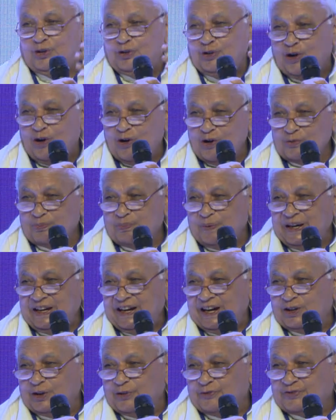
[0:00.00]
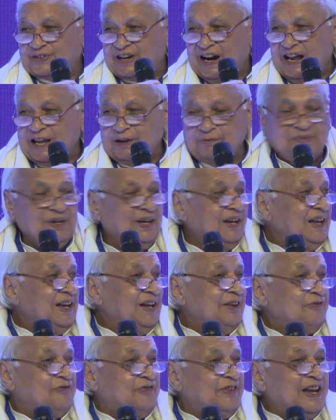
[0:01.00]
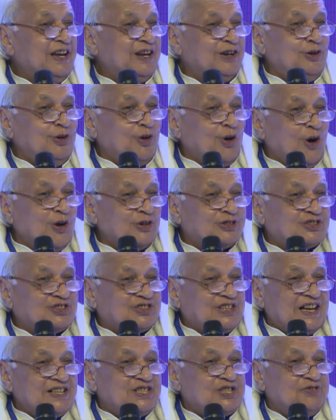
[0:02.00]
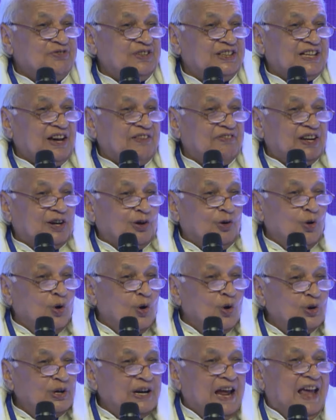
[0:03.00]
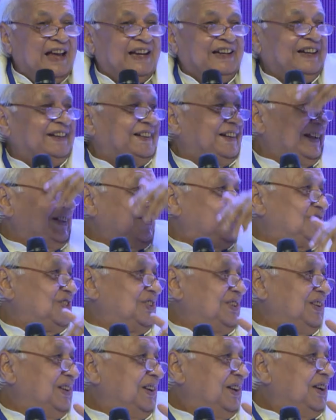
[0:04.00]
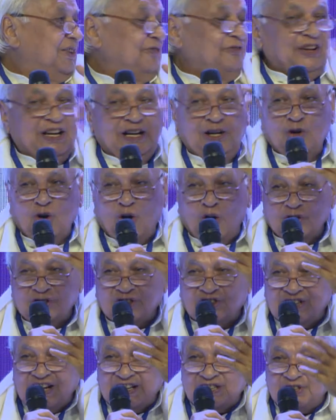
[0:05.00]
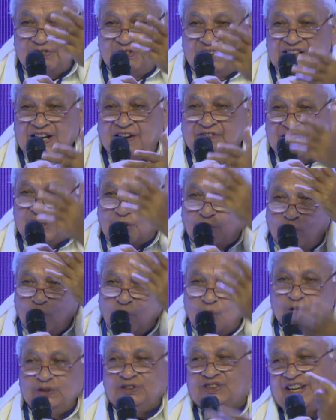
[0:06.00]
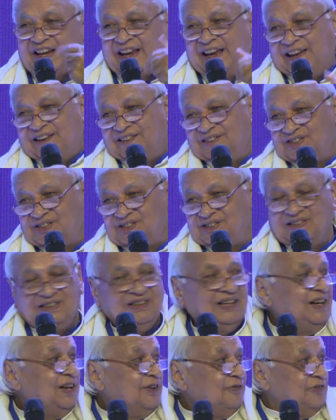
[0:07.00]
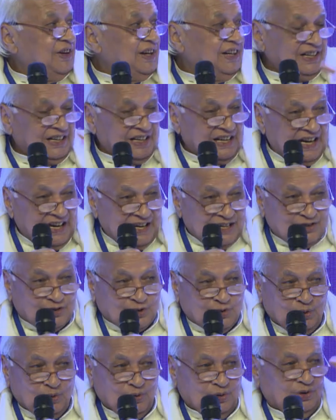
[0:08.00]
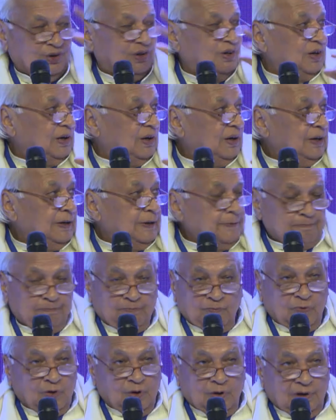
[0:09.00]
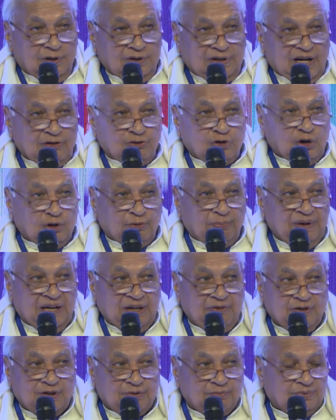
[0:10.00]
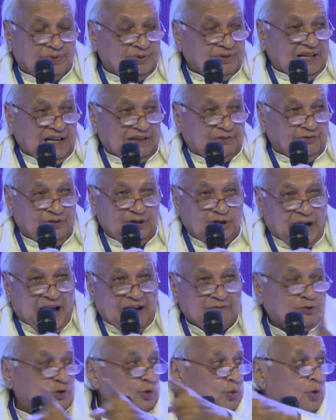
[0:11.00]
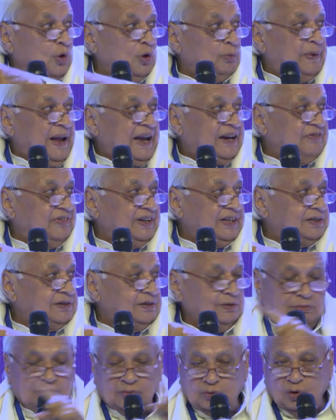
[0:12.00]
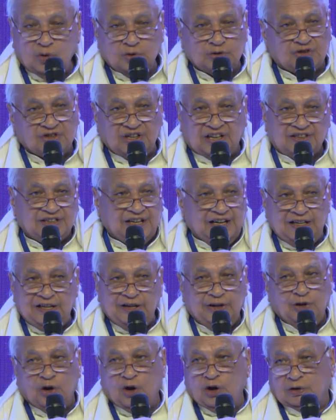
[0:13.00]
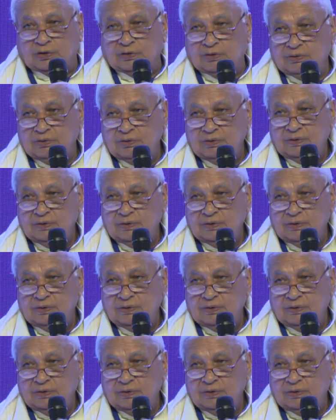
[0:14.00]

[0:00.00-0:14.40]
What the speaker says: long period of time, we lost touch with our own heritage. We lost touch with our own things. We need to, does not mean that we have to go backward. No, certainly not.